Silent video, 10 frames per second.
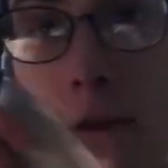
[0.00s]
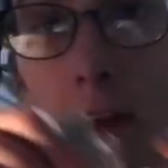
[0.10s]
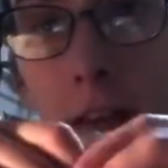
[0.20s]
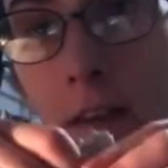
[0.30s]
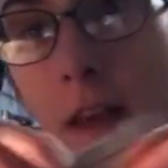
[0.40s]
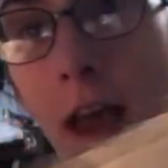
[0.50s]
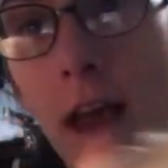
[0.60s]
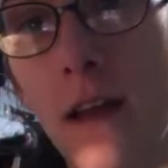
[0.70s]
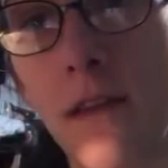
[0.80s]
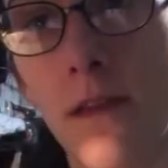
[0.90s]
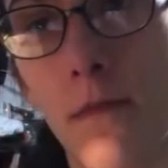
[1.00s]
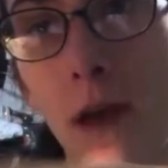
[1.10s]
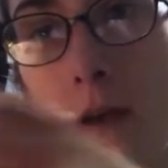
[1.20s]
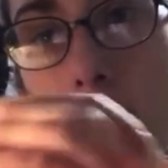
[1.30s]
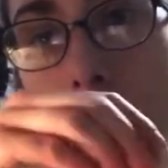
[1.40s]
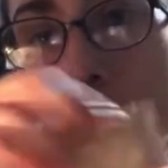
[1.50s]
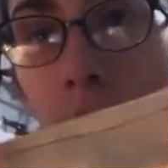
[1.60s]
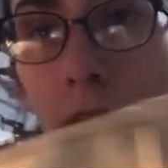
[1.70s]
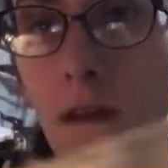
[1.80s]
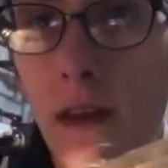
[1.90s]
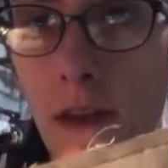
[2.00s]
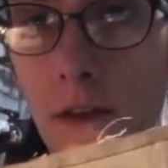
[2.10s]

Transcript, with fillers: around the side, the bottom, the other